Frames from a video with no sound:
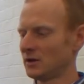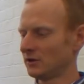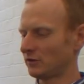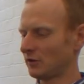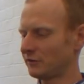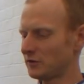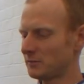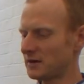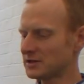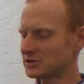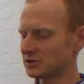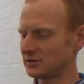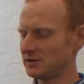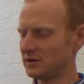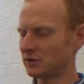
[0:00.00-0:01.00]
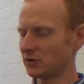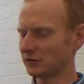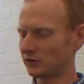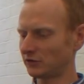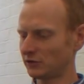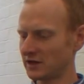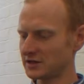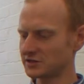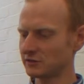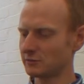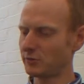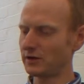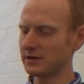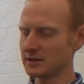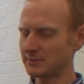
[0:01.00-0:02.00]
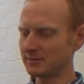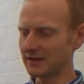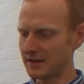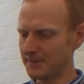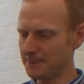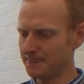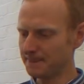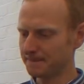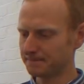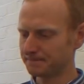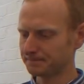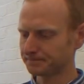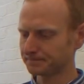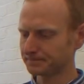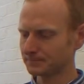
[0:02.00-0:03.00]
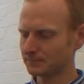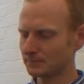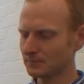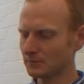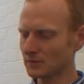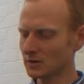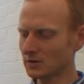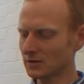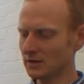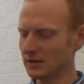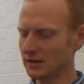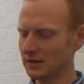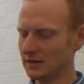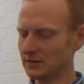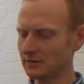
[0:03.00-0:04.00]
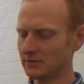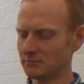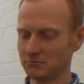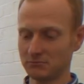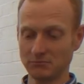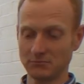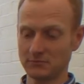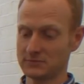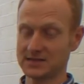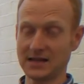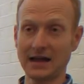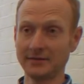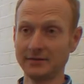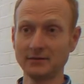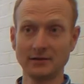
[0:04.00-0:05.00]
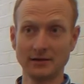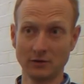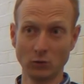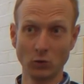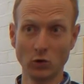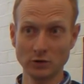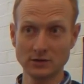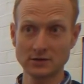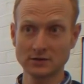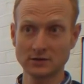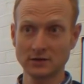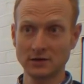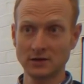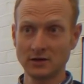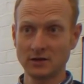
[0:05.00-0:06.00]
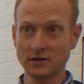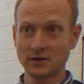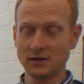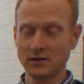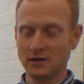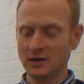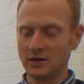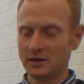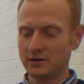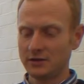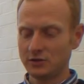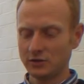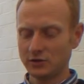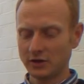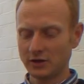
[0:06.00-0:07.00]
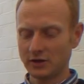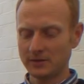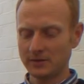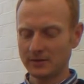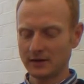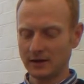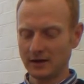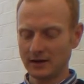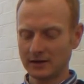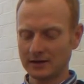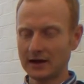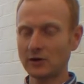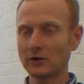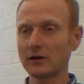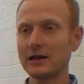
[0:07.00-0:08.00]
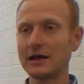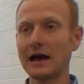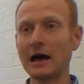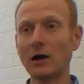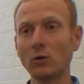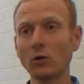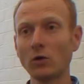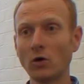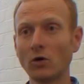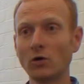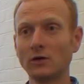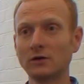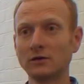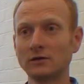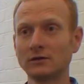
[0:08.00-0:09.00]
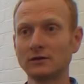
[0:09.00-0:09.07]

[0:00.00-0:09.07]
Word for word: So if you measure the concentration of beryllium-10 in sand, in quartz, you can uh, calculate how long